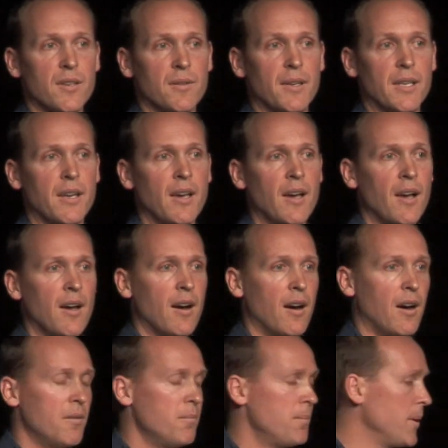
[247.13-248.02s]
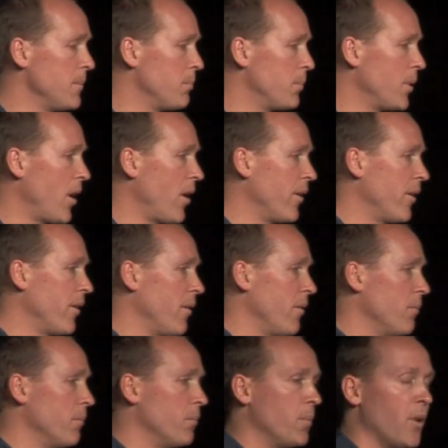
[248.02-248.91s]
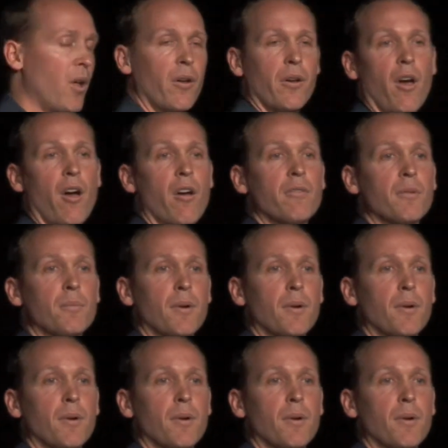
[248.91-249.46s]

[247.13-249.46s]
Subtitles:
I mean, I've been blown over